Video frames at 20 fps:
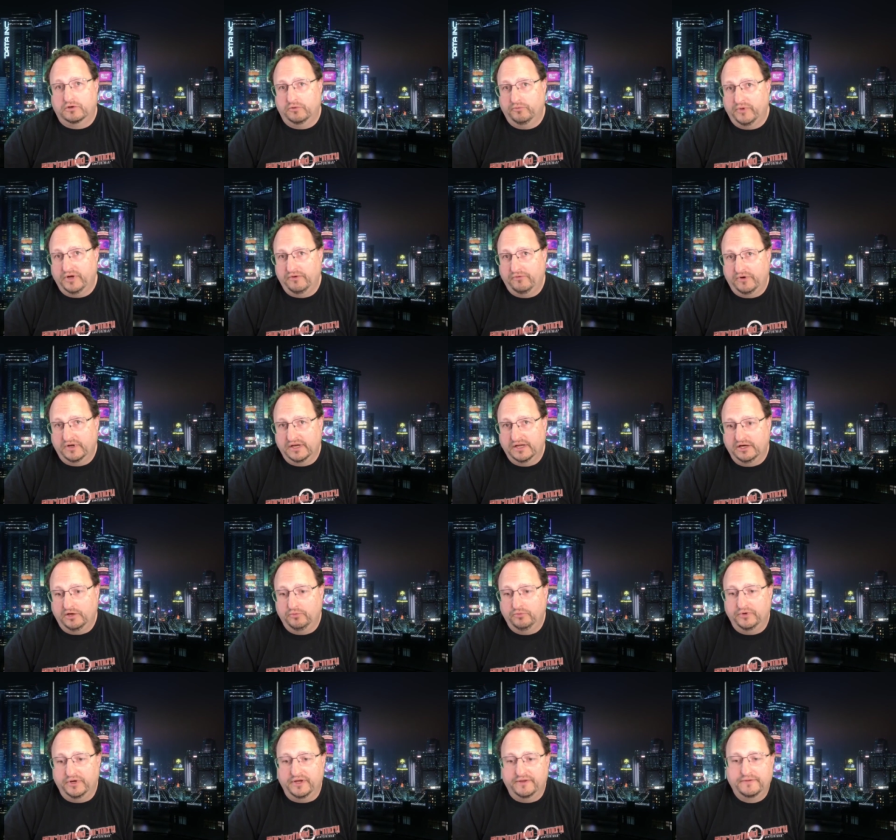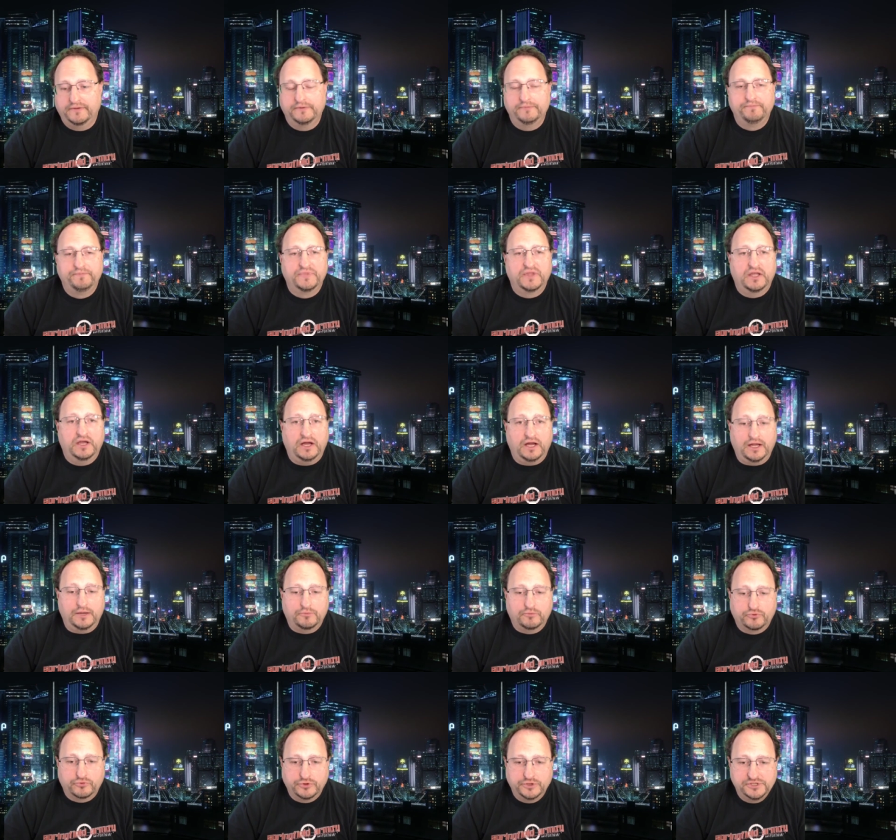or might want help with.
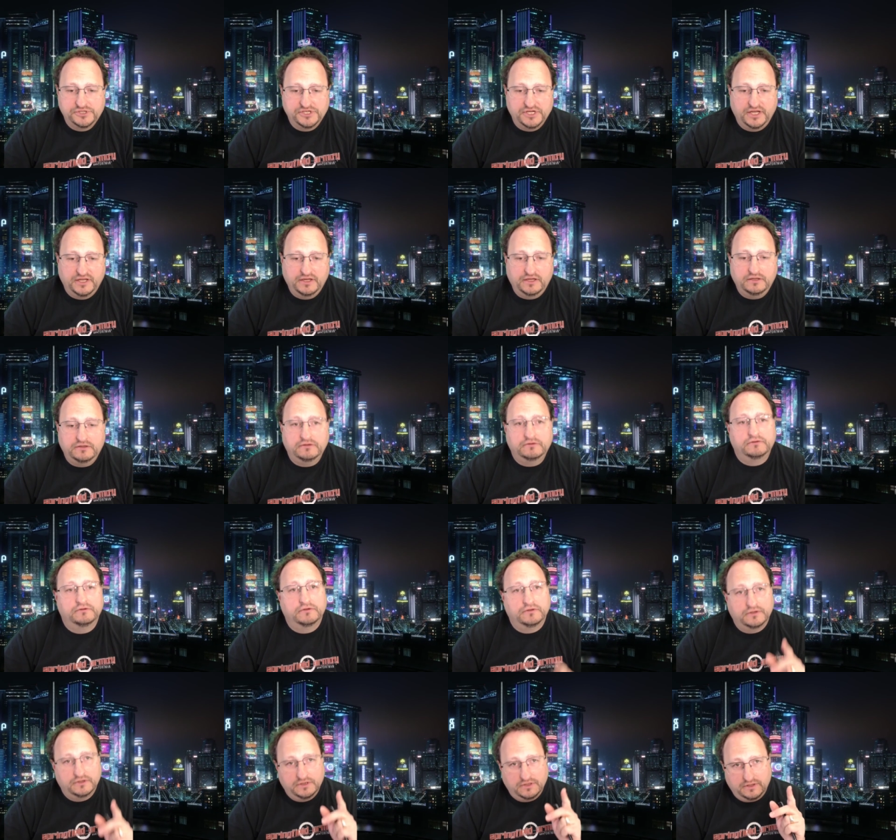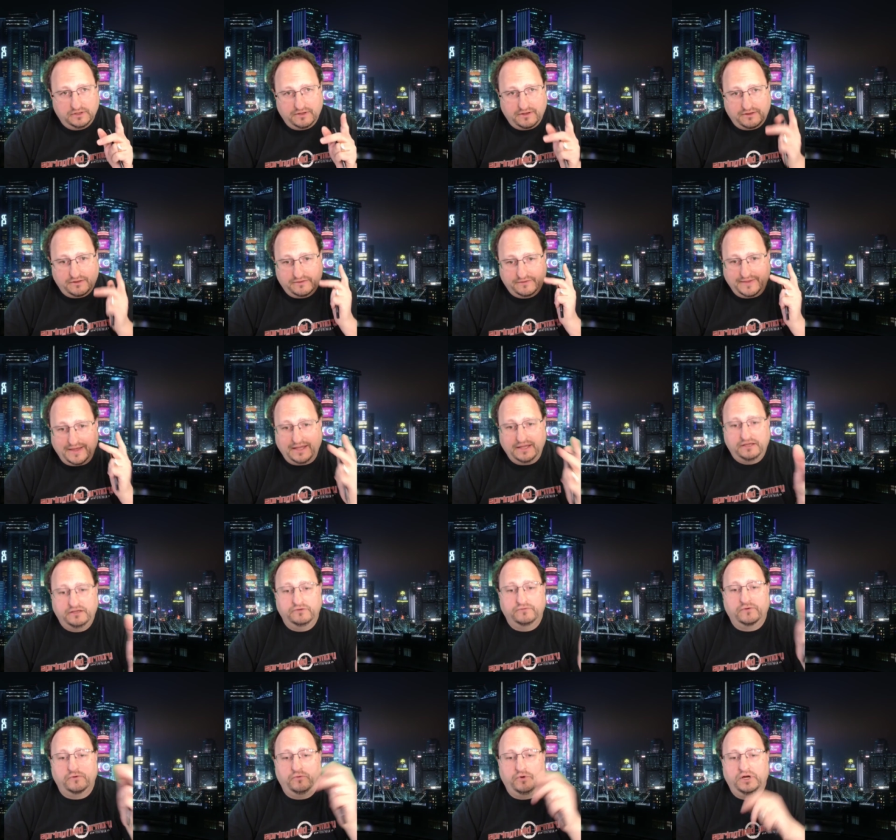I appreciate it.
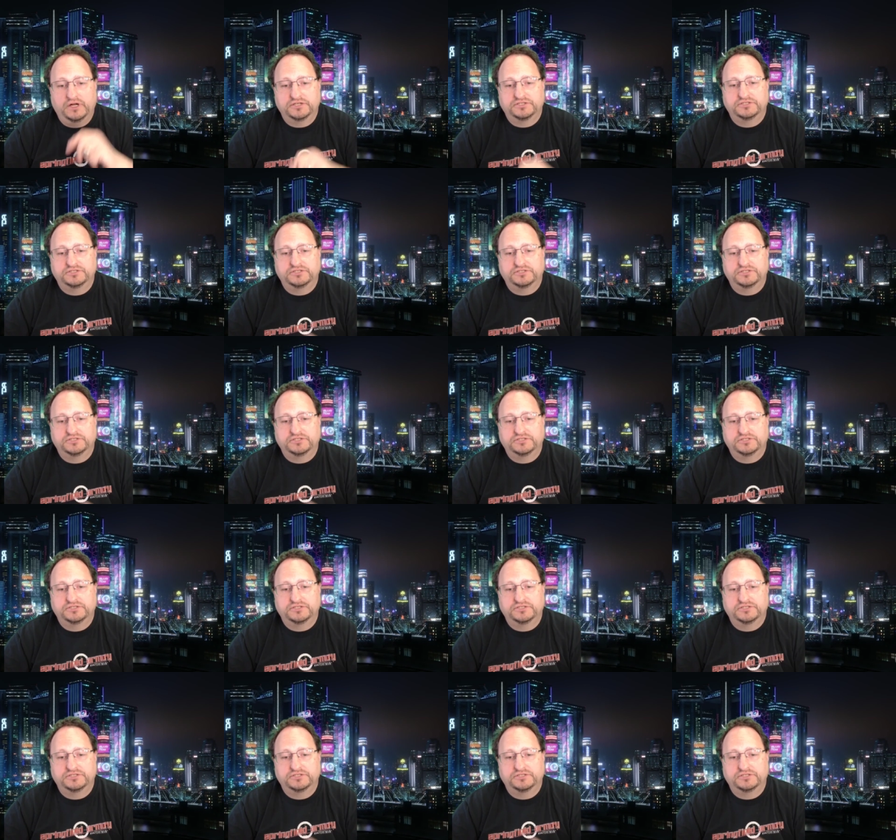Thank you for